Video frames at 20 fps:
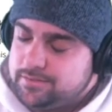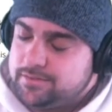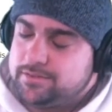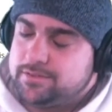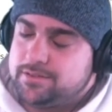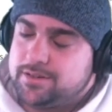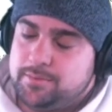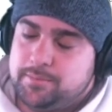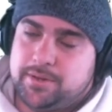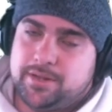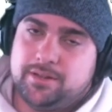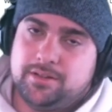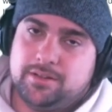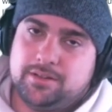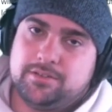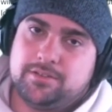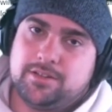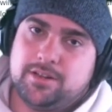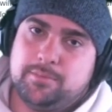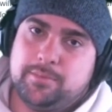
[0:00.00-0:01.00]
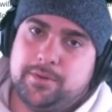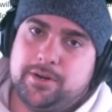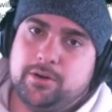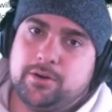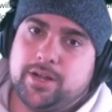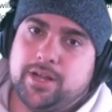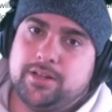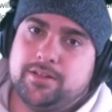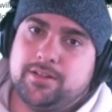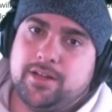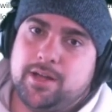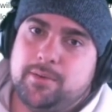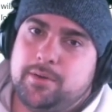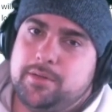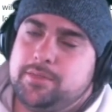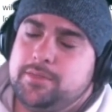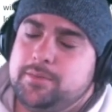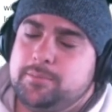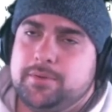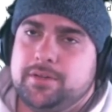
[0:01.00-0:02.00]
It's going to be an okay time.
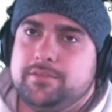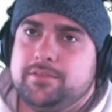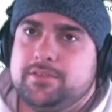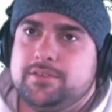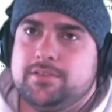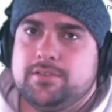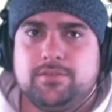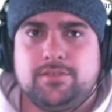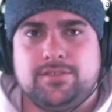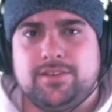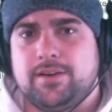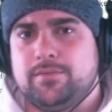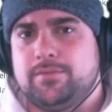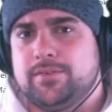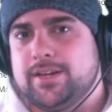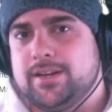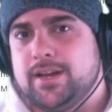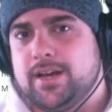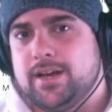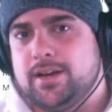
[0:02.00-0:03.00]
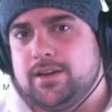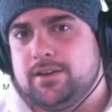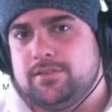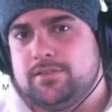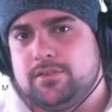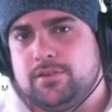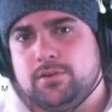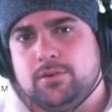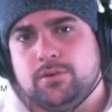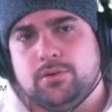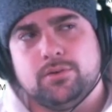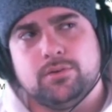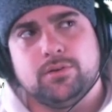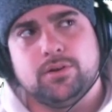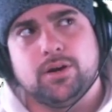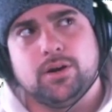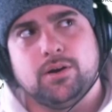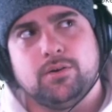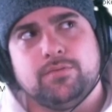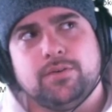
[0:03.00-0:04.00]
I believe it's 70 days too.
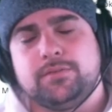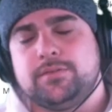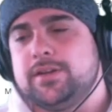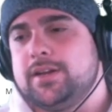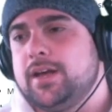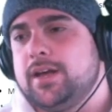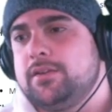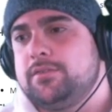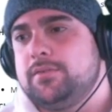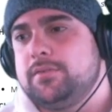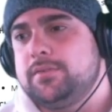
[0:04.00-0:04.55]
No, 50 days.